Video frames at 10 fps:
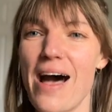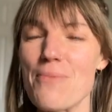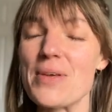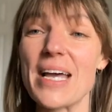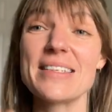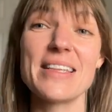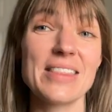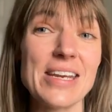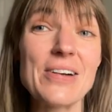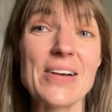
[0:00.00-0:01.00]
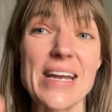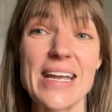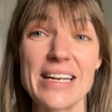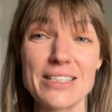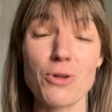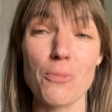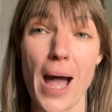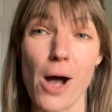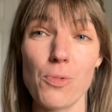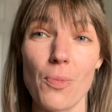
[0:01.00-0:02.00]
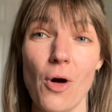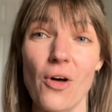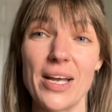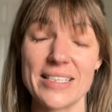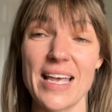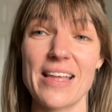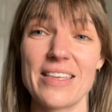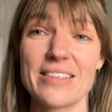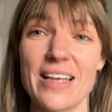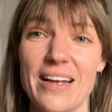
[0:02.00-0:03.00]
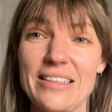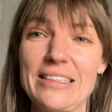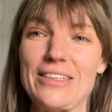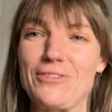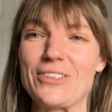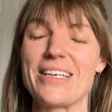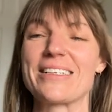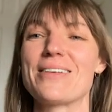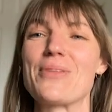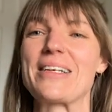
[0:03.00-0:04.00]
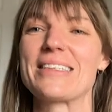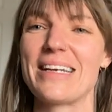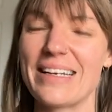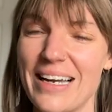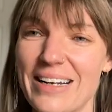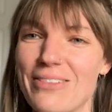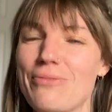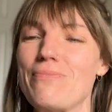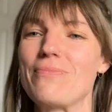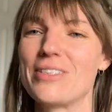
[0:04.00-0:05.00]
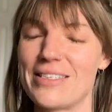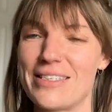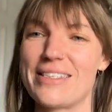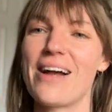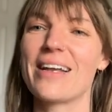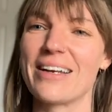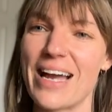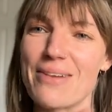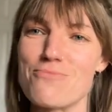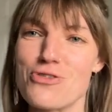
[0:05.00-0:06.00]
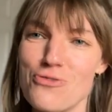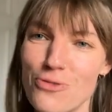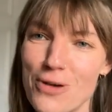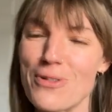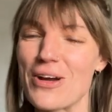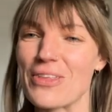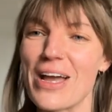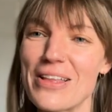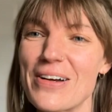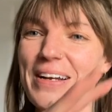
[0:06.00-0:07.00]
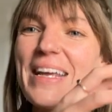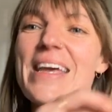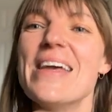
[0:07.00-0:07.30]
Because in theory, it is more palpable. It's like this, like, oh, it feels like something's like got stuck and got to move one way or the other. And